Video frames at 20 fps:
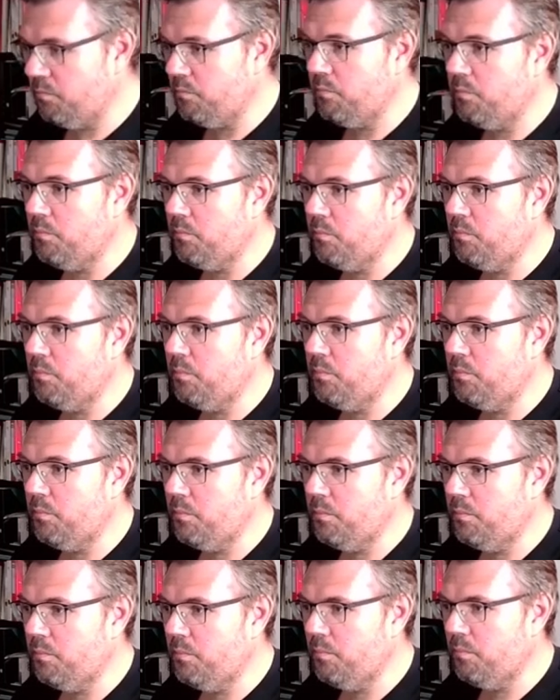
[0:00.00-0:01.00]

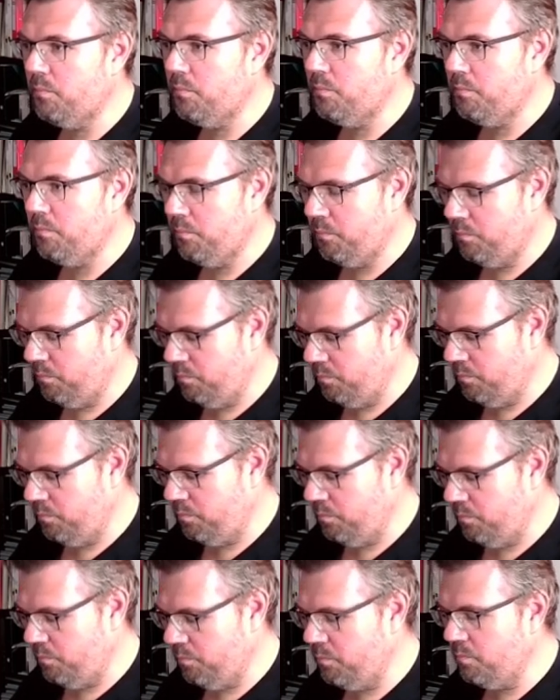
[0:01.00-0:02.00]

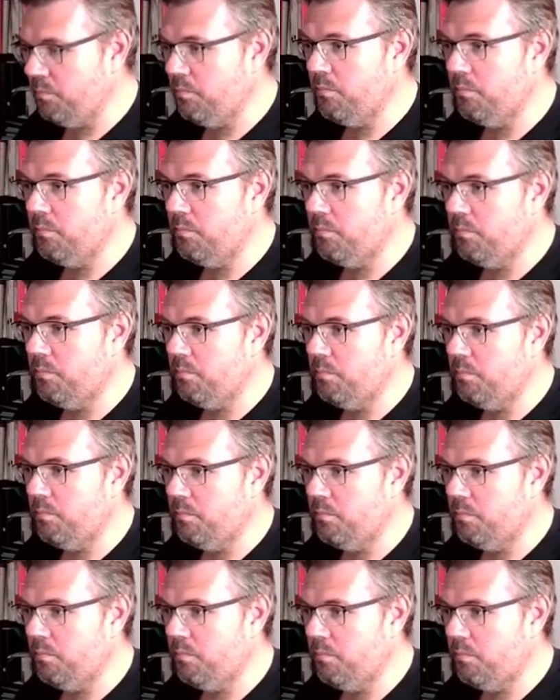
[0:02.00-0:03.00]

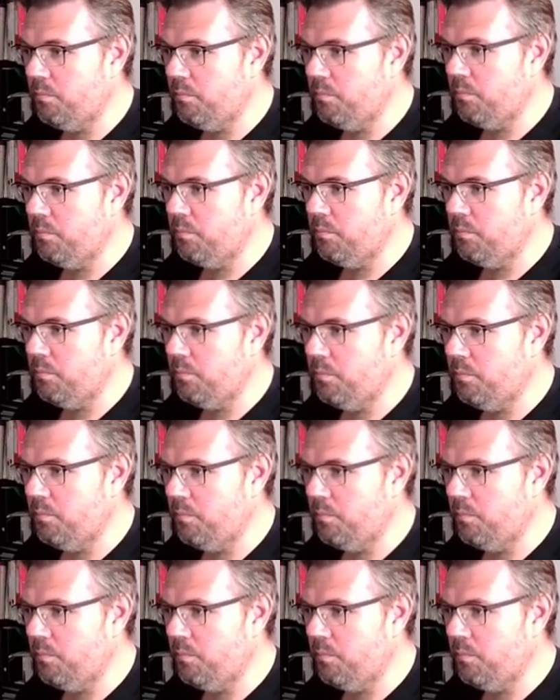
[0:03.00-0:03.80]
Nobody speaks.